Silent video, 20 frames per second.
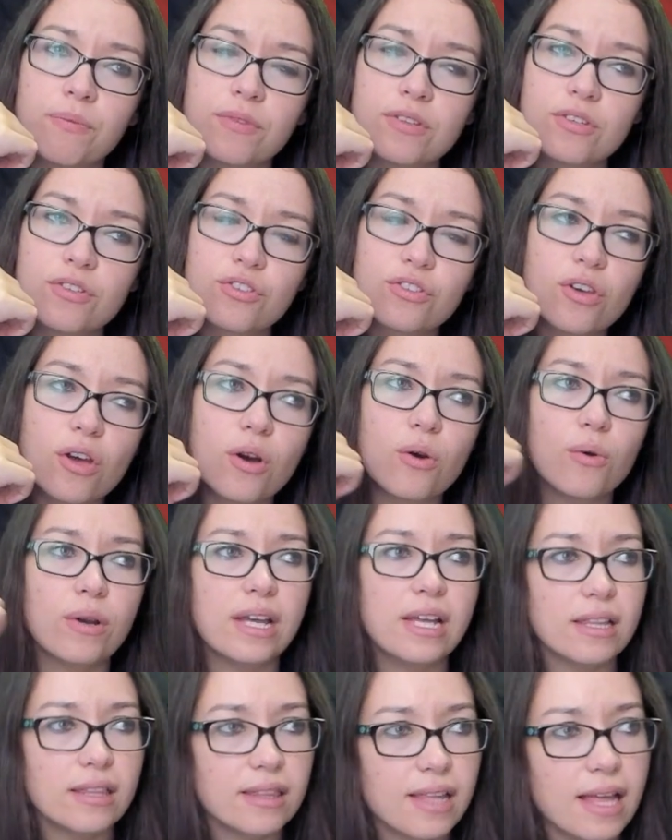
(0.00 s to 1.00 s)
So
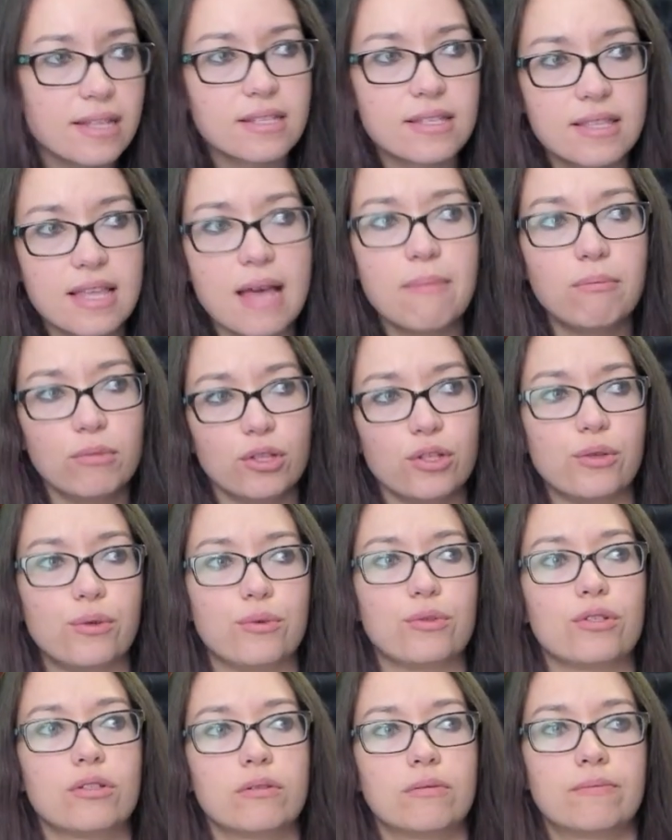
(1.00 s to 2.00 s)
it lets them
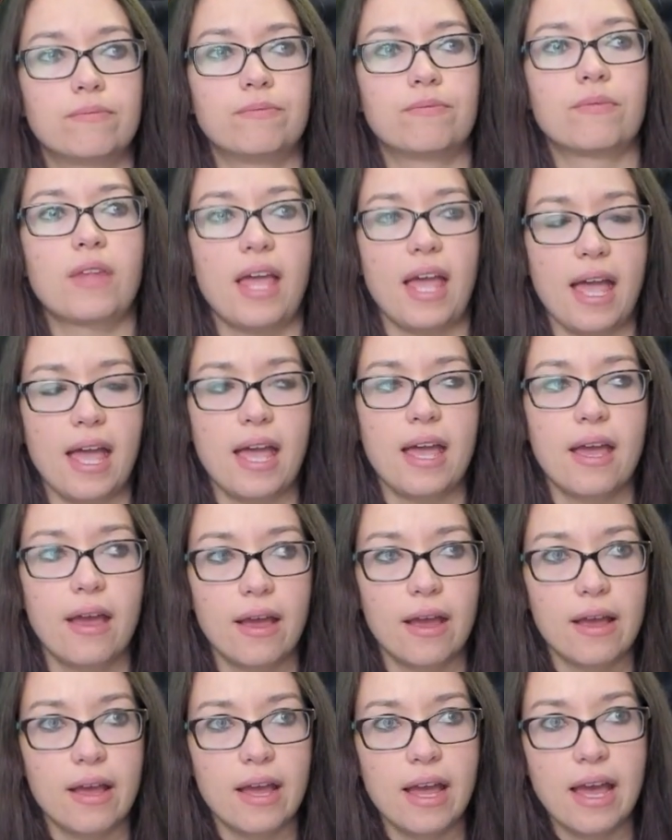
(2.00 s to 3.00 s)
loot.
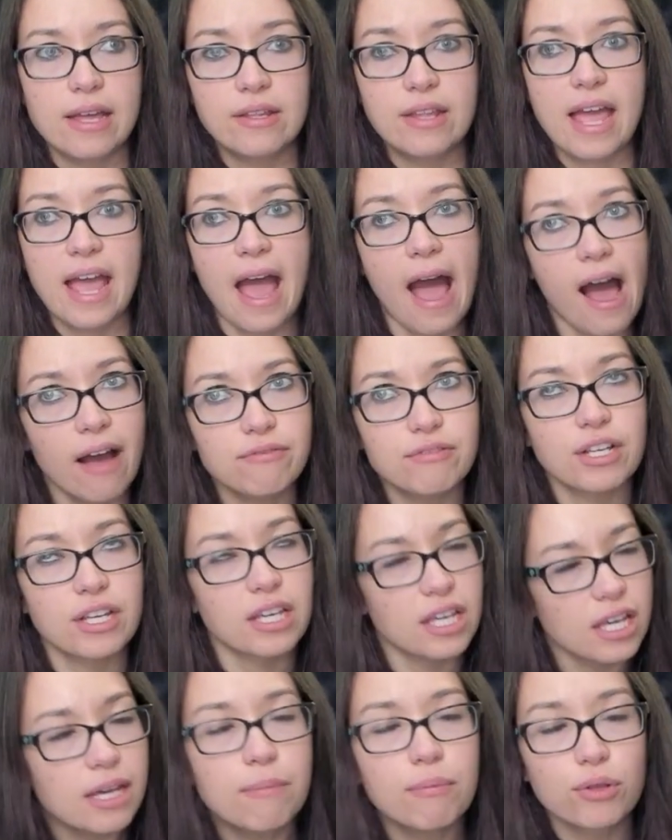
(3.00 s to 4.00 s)
And they have to
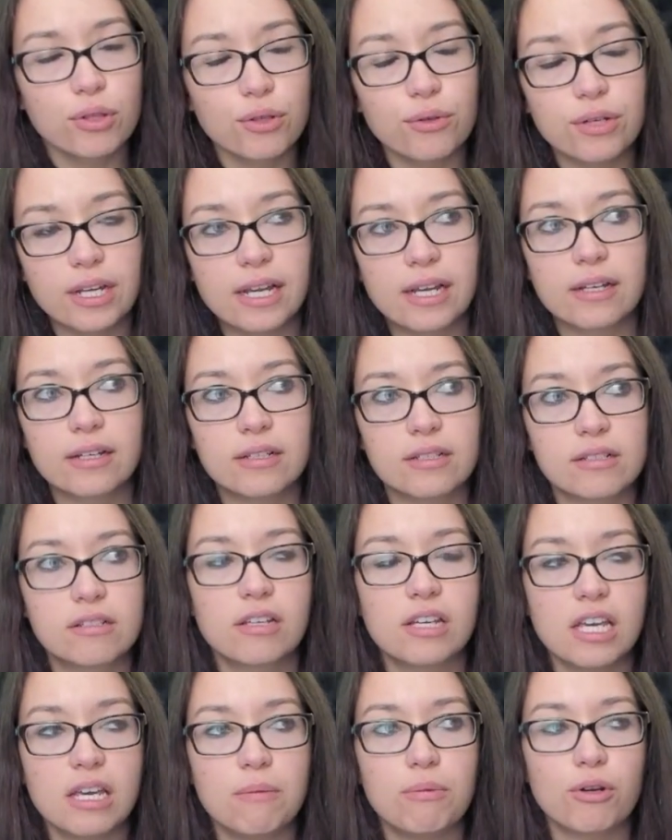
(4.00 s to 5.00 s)
keep looting to
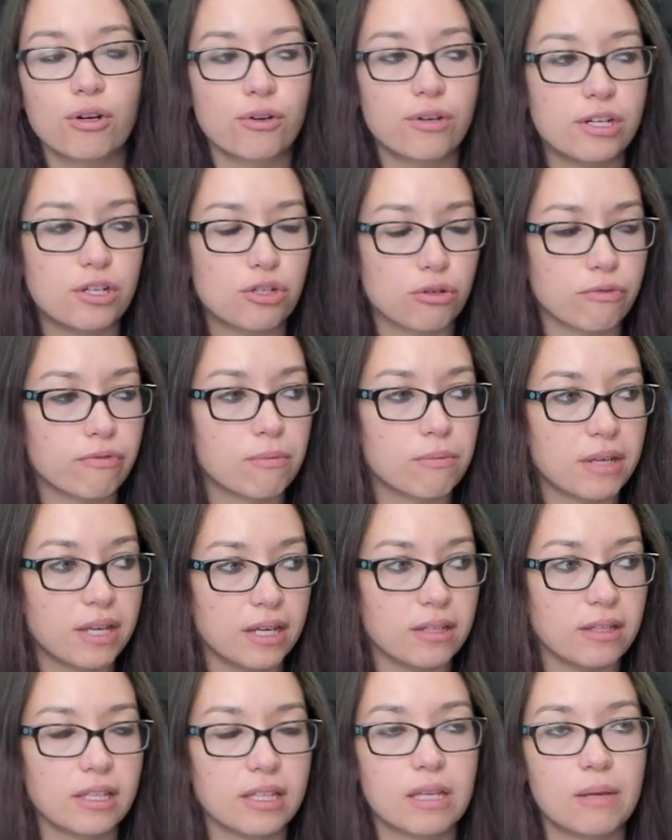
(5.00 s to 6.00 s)
keep your creature from
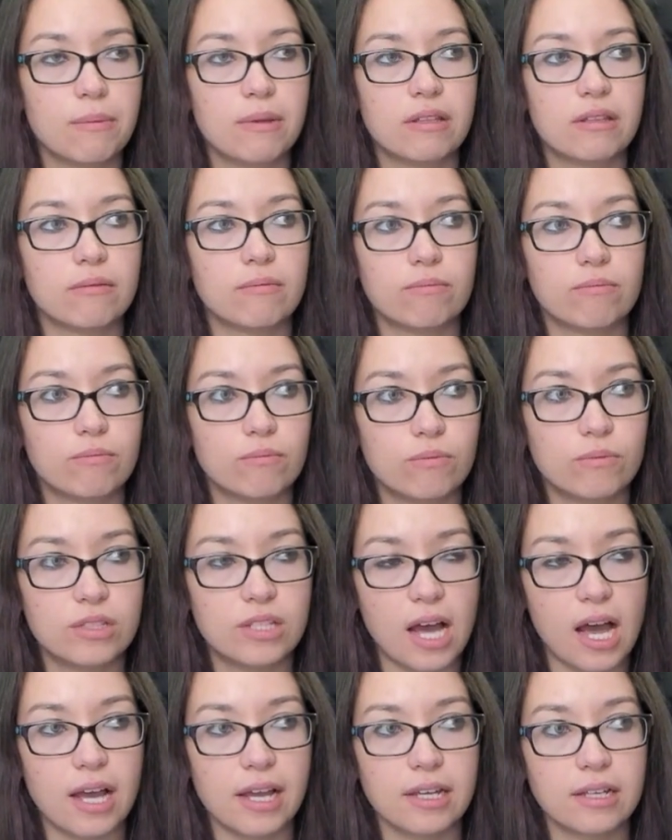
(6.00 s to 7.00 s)
killing them and
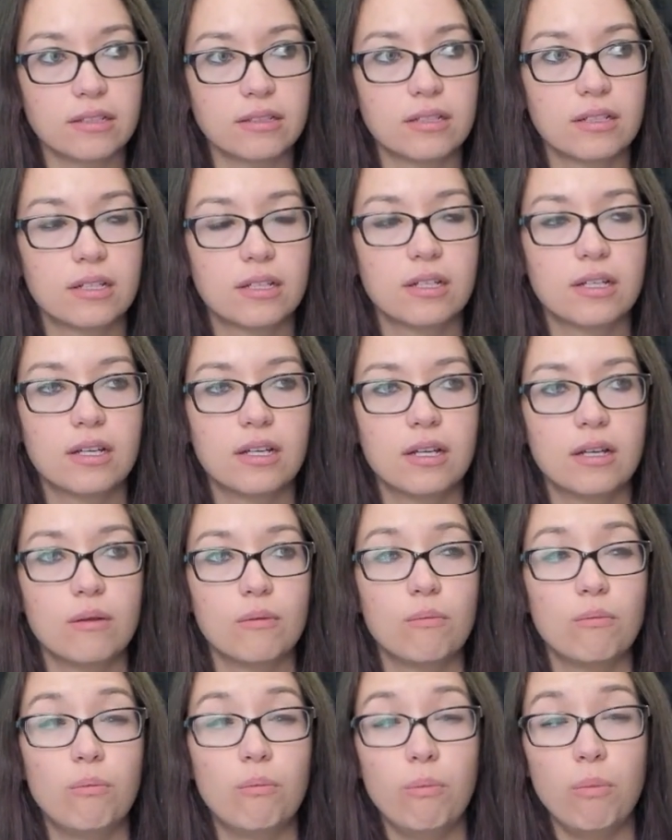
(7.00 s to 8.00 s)
dying.
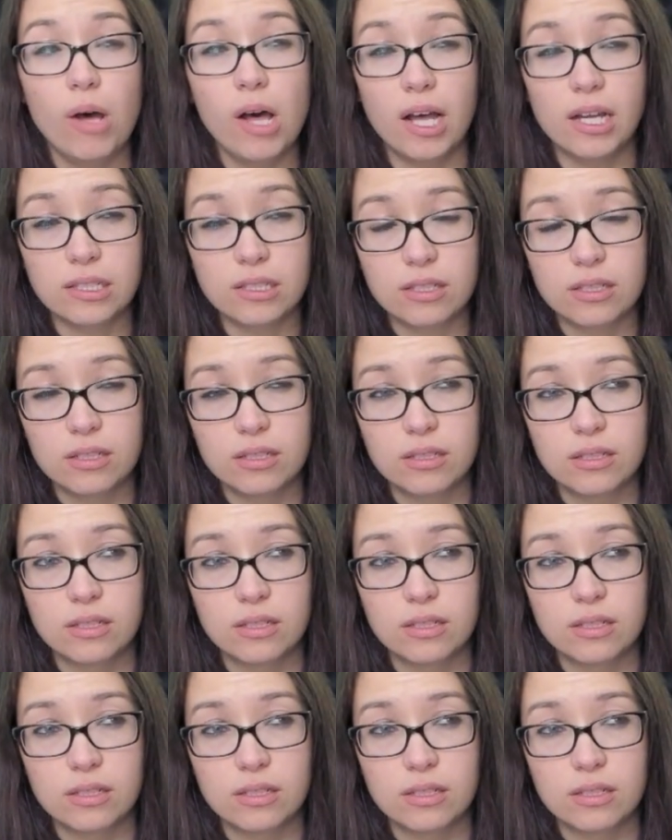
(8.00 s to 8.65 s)
But